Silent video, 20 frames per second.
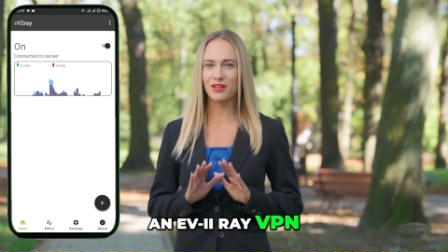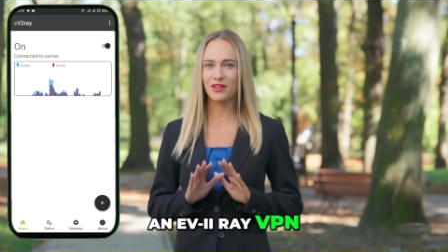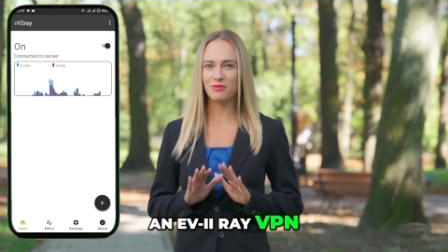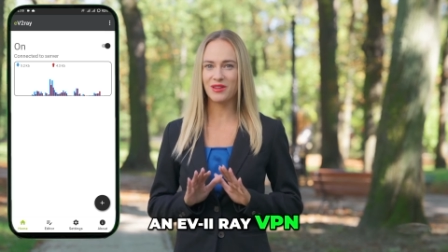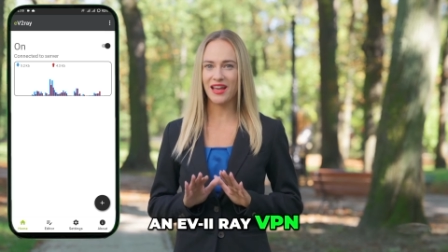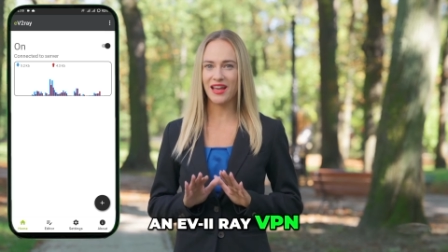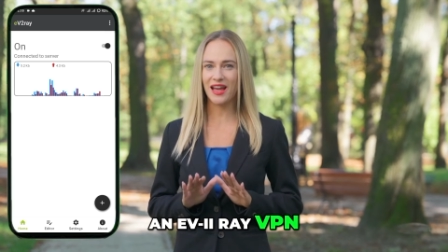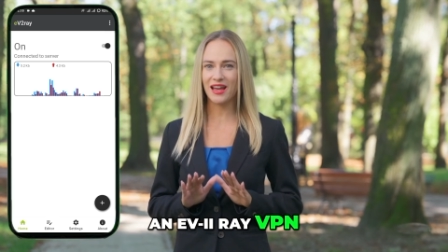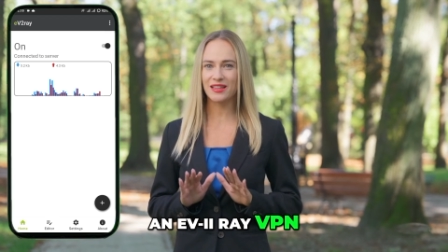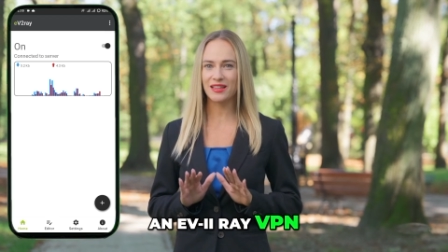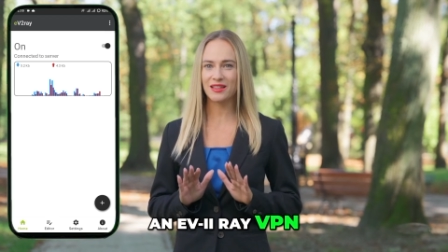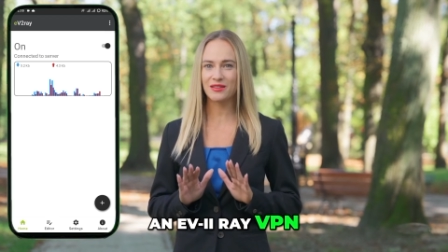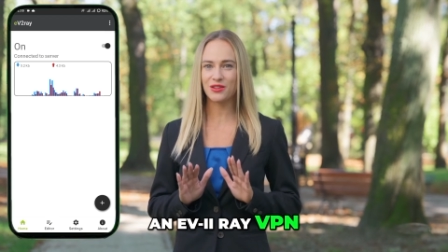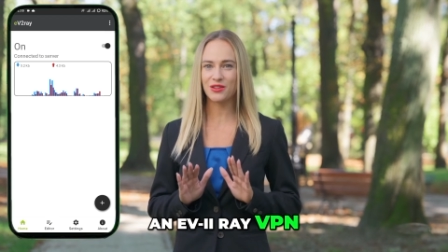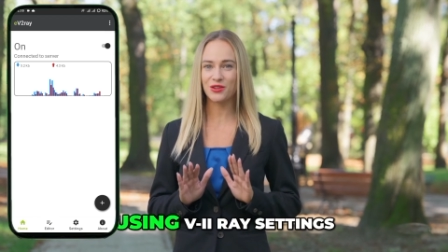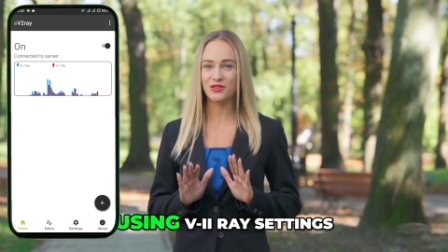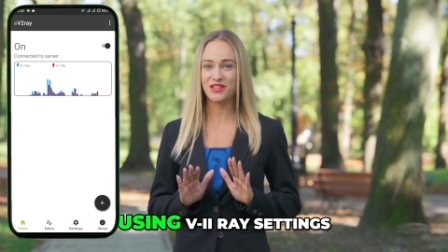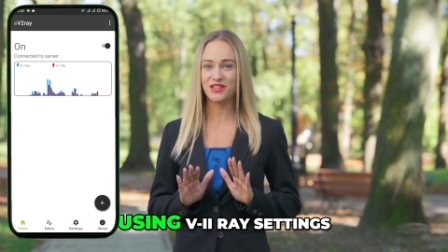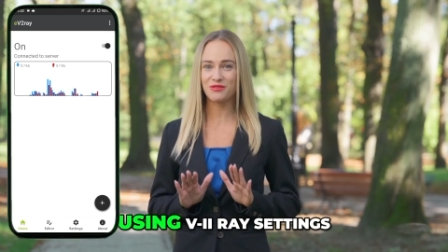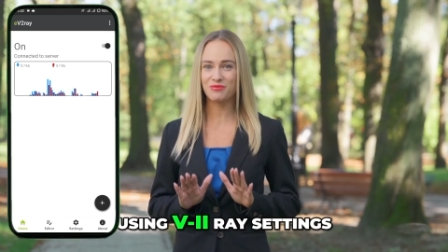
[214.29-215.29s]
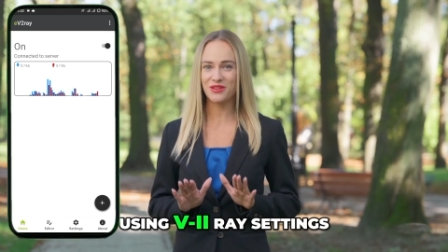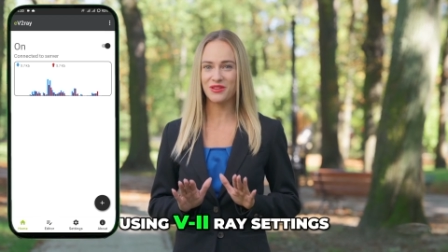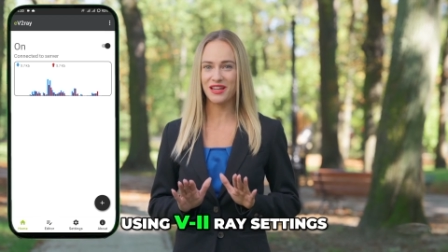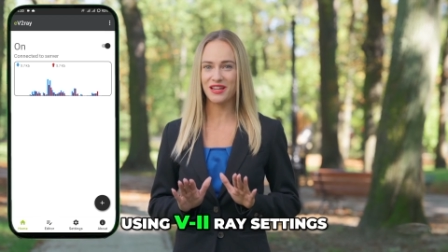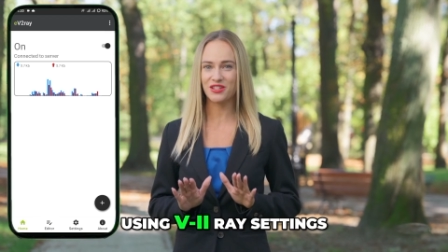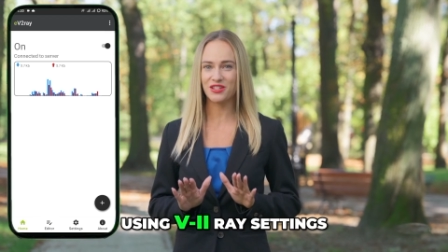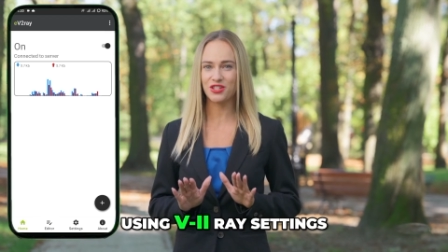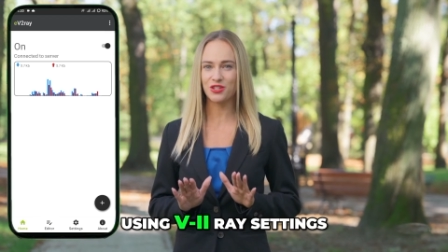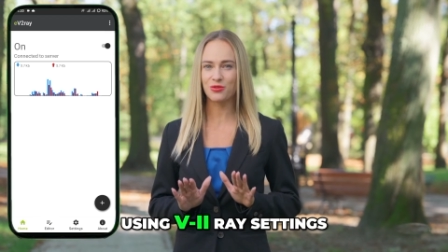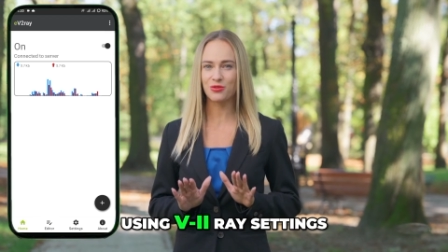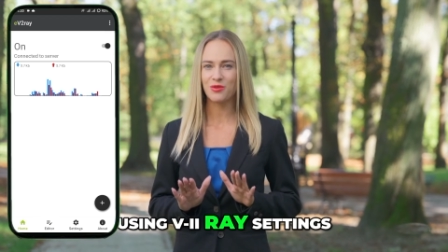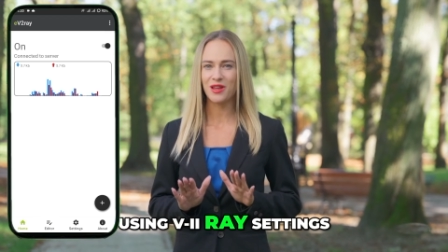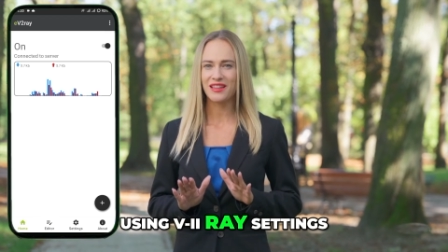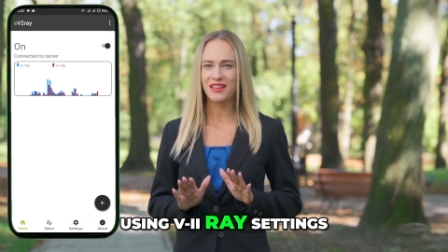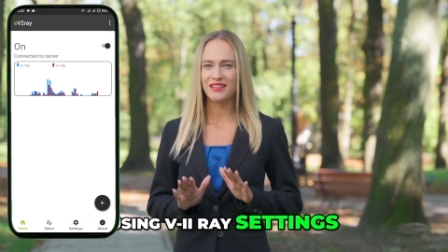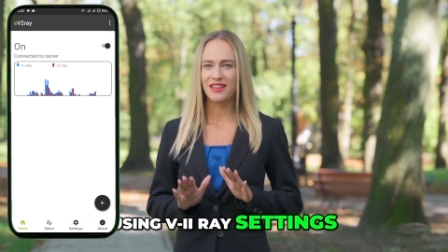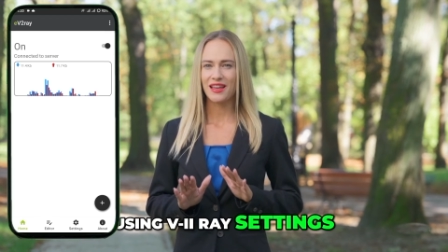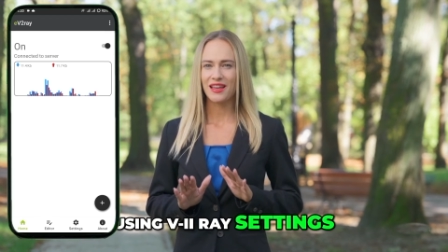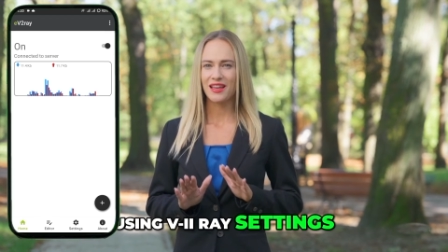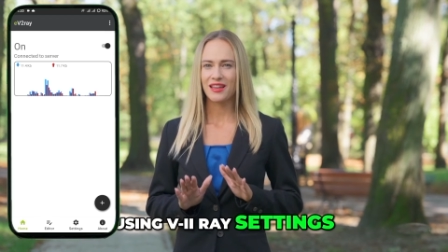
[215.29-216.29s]
VPN using V2Ray
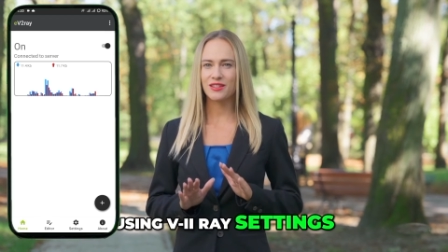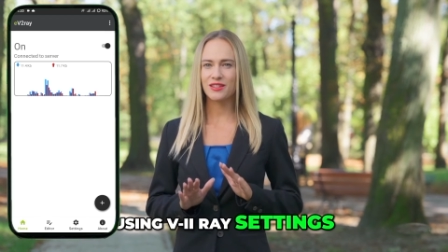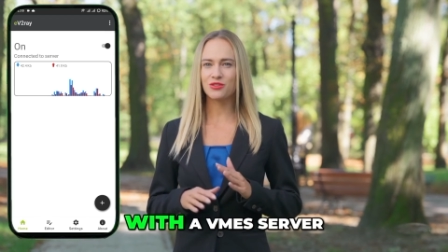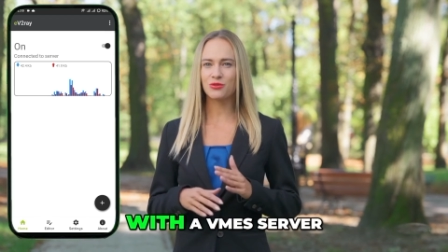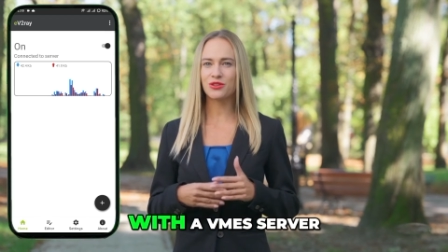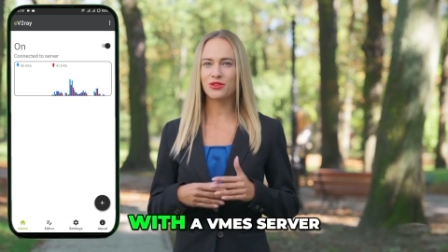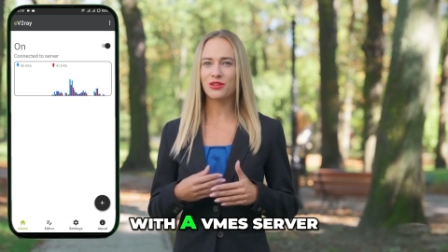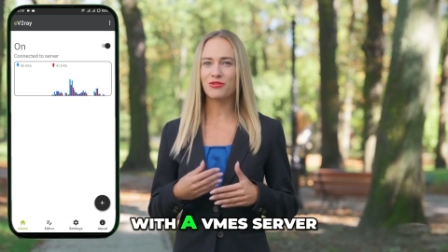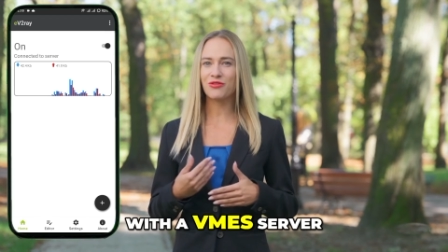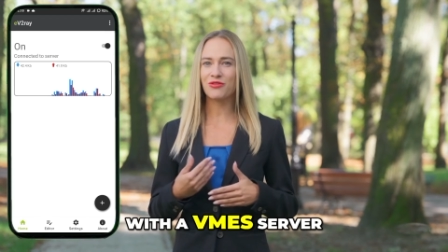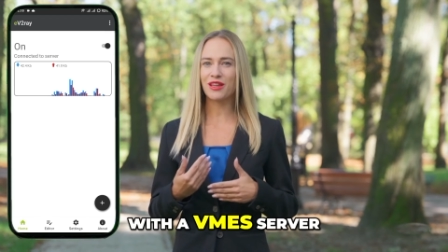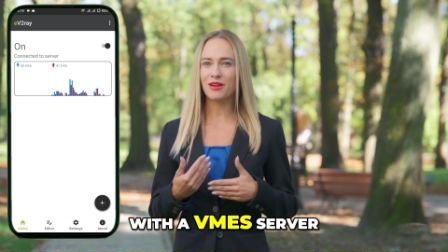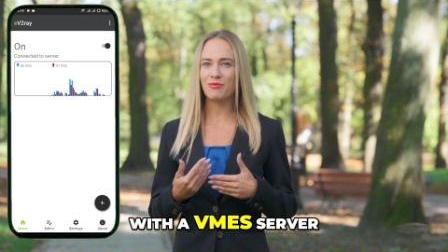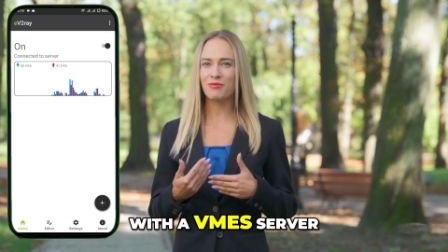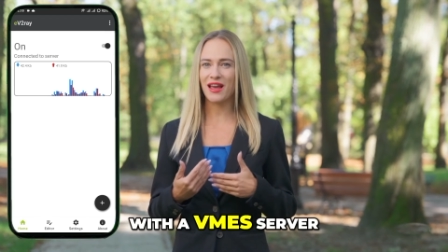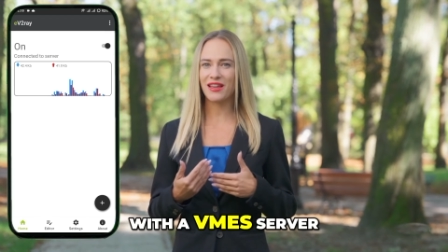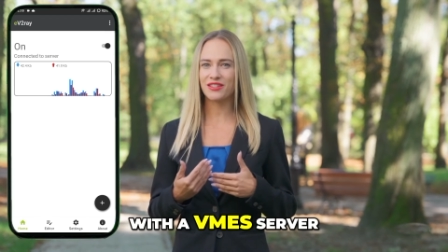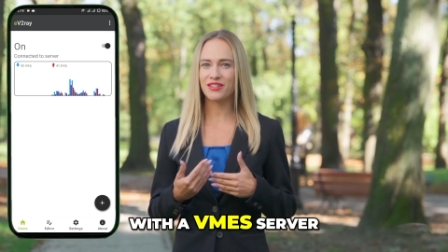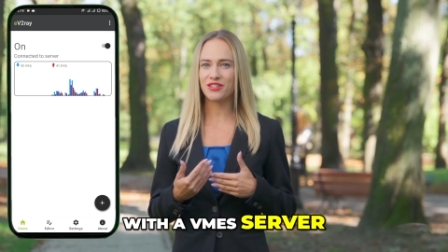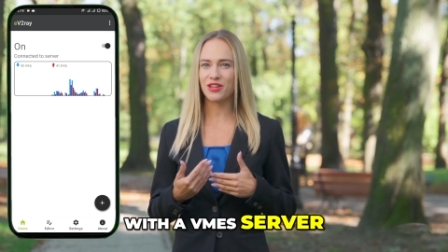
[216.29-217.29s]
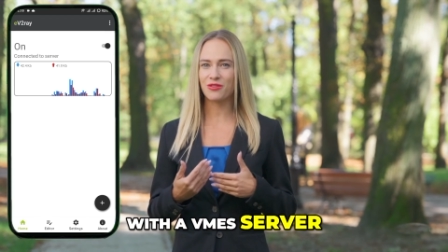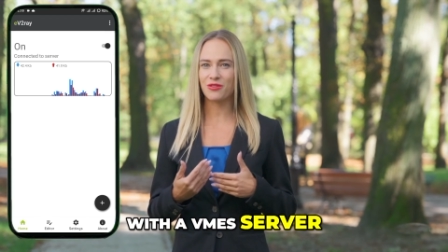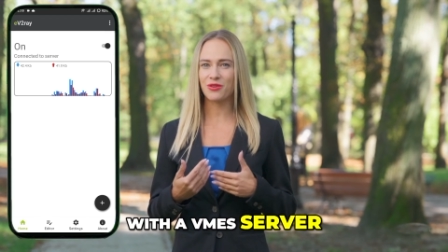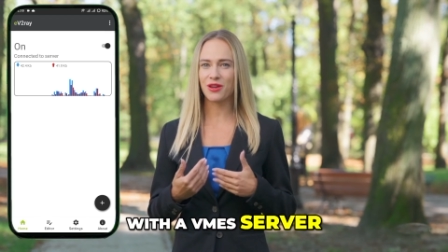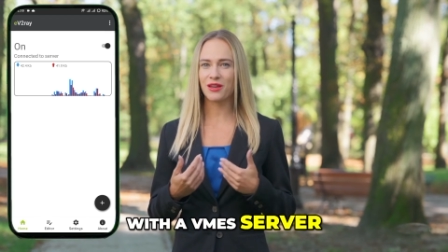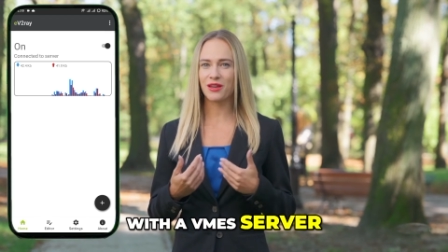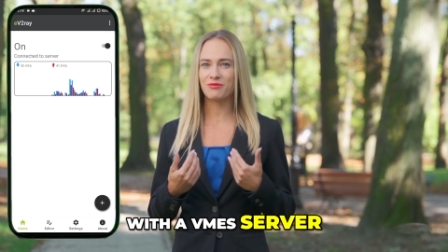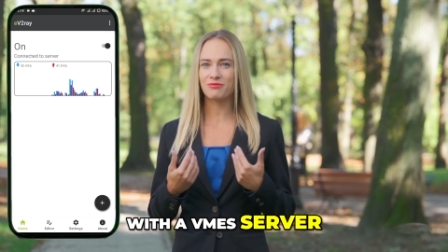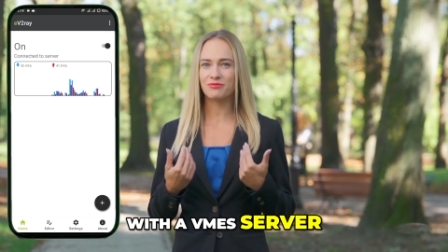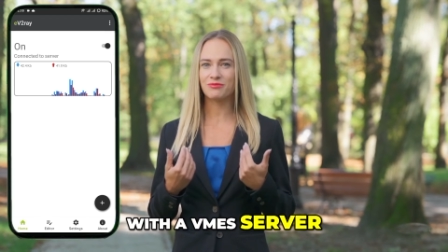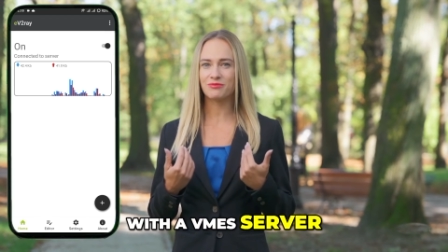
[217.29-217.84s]
settings with a Vmess server.